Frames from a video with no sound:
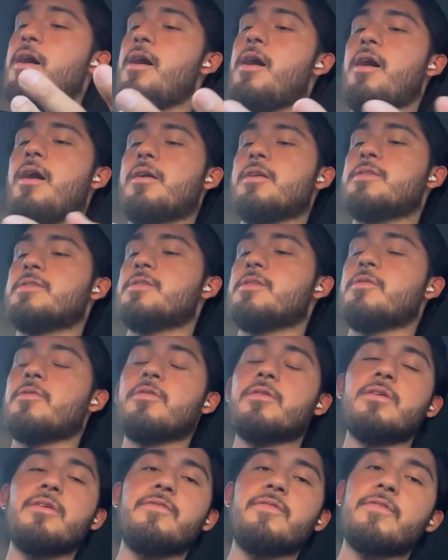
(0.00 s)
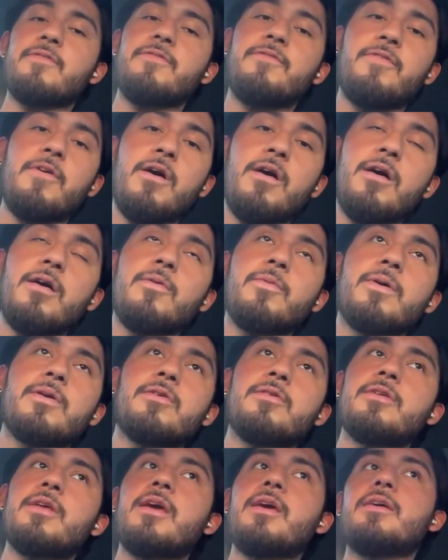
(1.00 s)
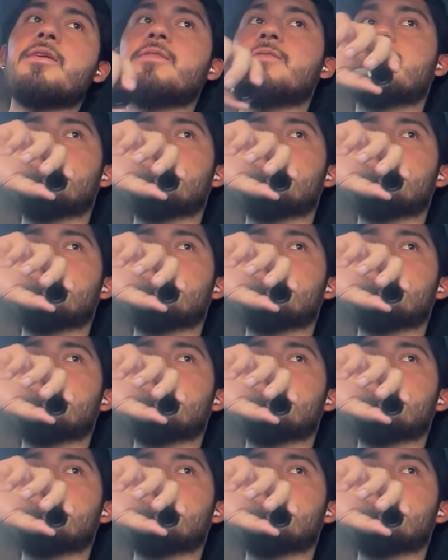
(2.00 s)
Honestly, or even fall, winter days.